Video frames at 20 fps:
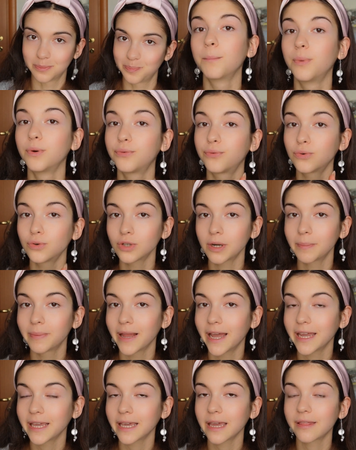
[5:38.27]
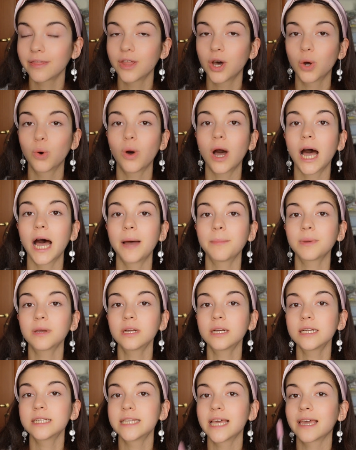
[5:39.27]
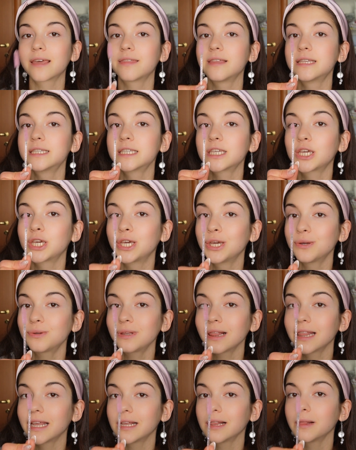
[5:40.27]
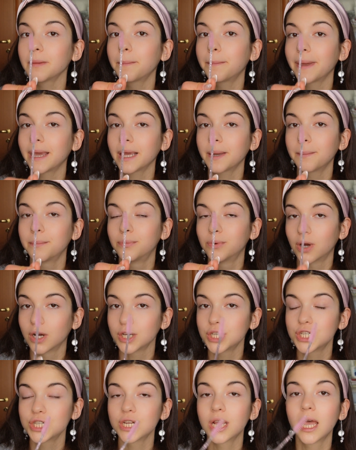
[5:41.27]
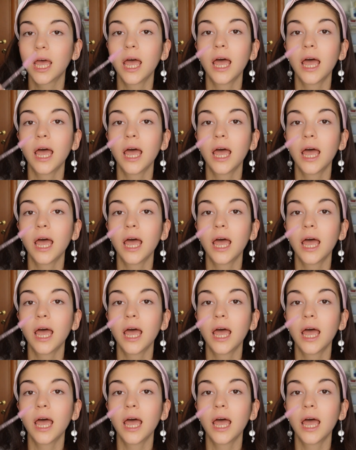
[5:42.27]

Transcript: Before applying it though, I'm gonna take this cute little pink brush